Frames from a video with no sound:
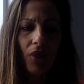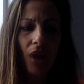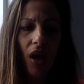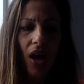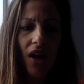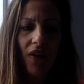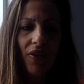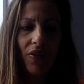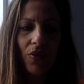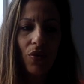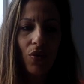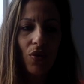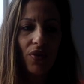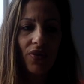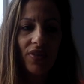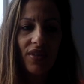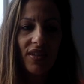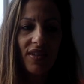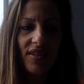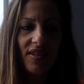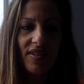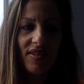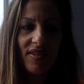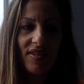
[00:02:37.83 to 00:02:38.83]
I thought
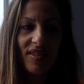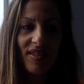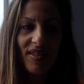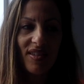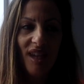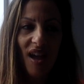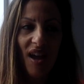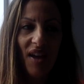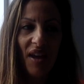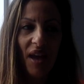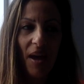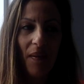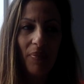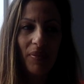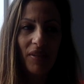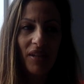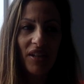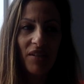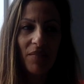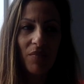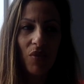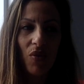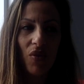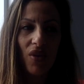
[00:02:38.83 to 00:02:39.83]
this can't happen
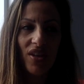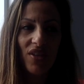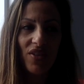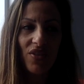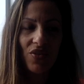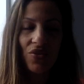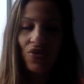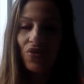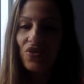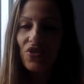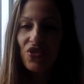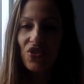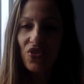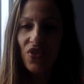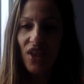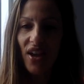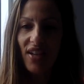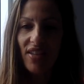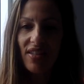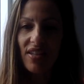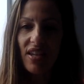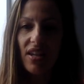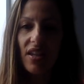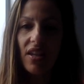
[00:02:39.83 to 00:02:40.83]
anymore. He's too
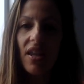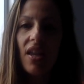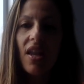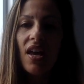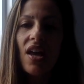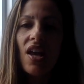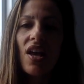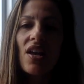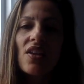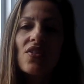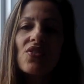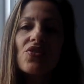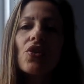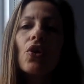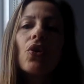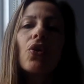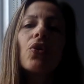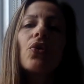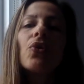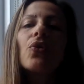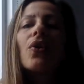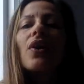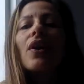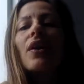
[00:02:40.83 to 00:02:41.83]
distracting.
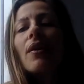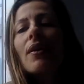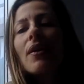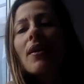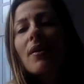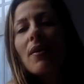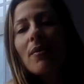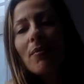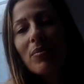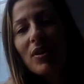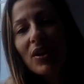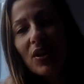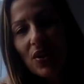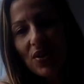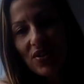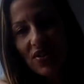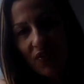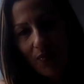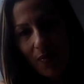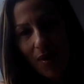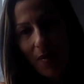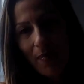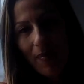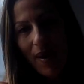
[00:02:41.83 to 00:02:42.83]
So because
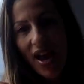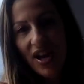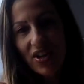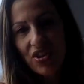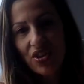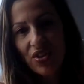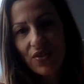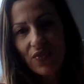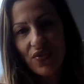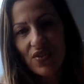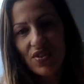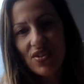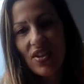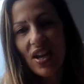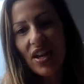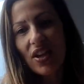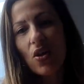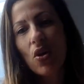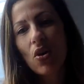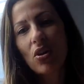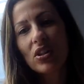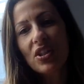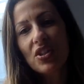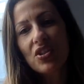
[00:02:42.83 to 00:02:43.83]
of my passion for
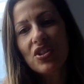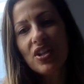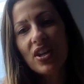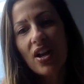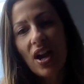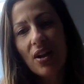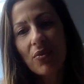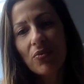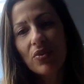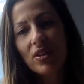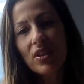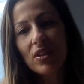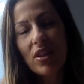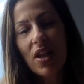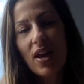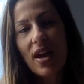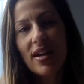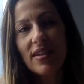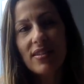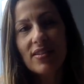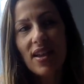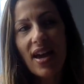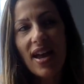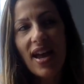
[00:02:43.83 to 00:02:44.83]
psychology, I
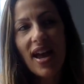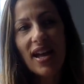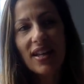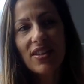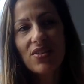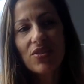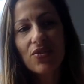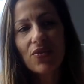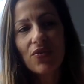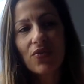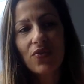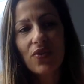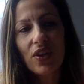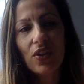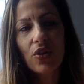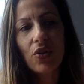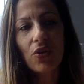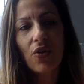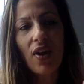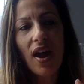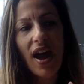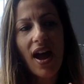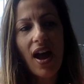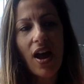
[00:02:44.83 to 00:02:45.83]
realized I had to
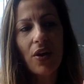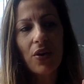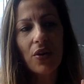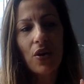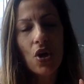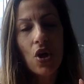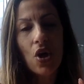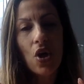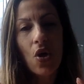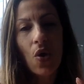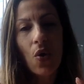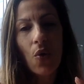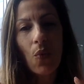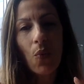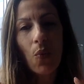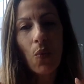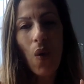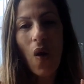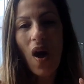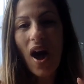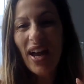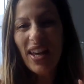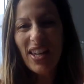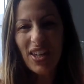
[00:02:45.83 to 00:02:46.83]
figure out
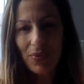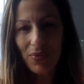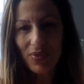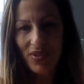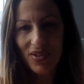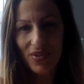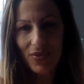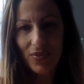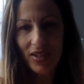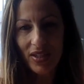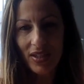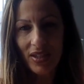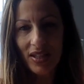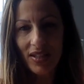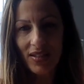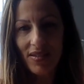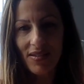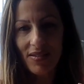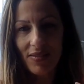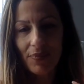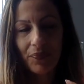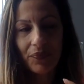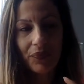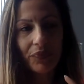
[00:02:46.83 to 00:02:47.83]
why he was doing
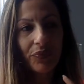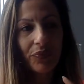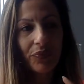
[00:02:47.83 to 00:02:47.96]
this.